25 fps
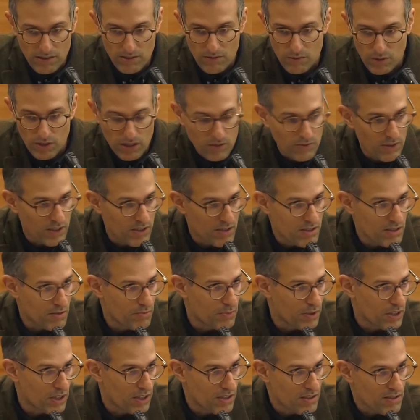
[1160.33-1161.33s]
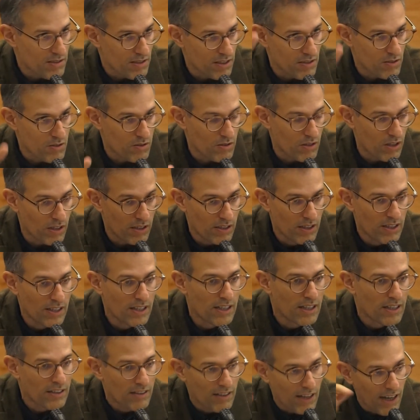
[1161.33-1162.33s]
whatever, zebras, and so on,
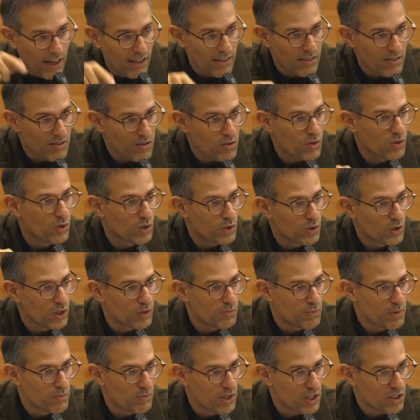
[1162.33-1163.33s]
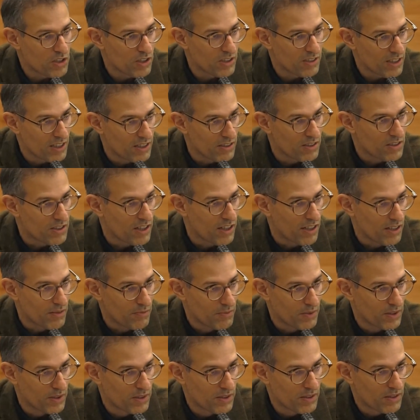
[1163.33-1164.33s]
the others could not be measured in
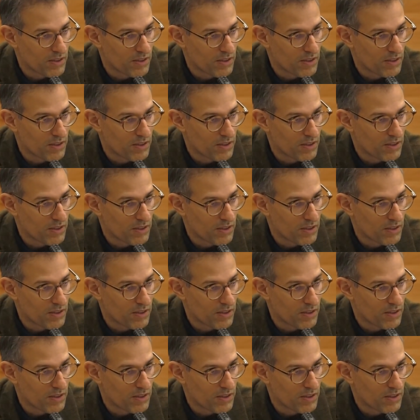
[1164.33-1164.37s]
time.